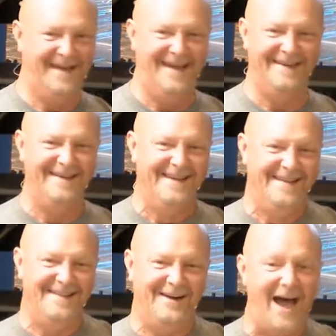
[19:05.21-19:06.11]
And
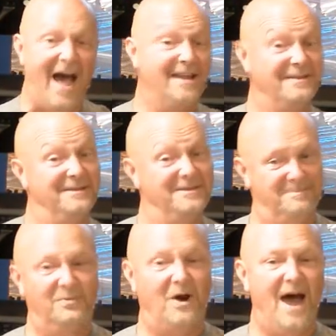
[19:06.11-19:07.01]
they're hiding the
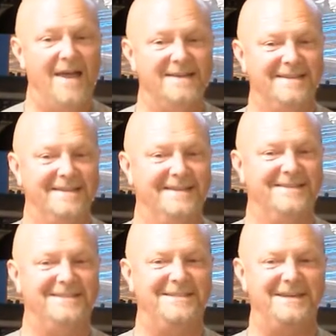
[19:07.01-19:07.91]
price in the
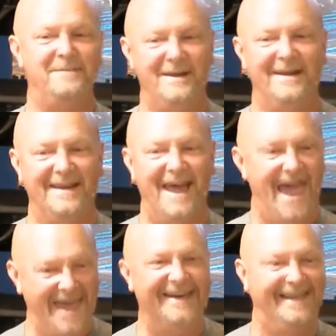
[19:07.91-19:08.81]
shipping and
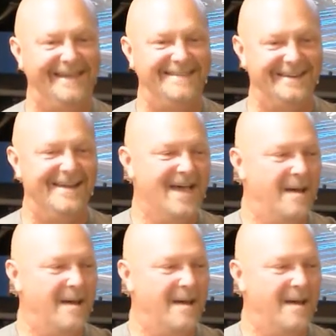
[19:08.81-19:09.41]
handling charge.